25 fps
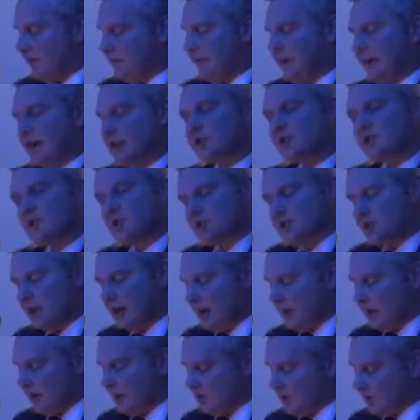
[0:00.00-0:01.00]
face the
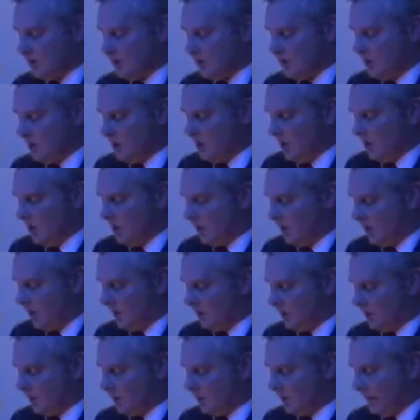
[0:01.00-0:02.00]
challenges
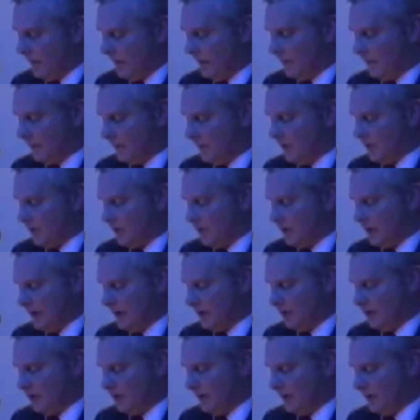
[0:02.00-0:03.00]
of the 21st
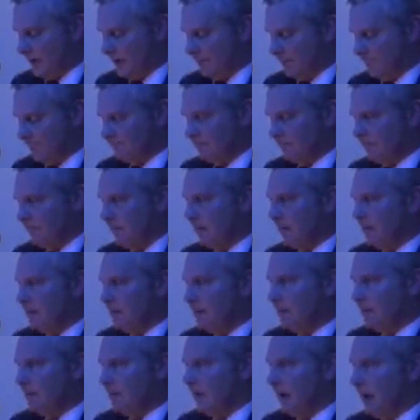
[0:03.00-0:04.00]
century?
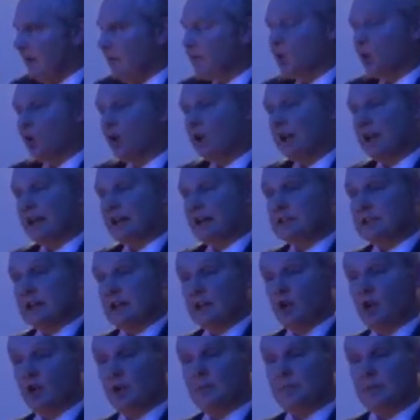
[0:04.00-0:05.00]
I'm going to
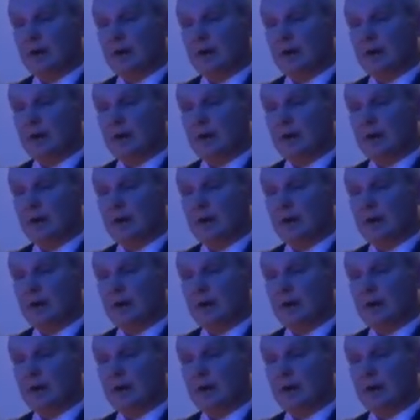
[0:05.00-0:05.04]
actually look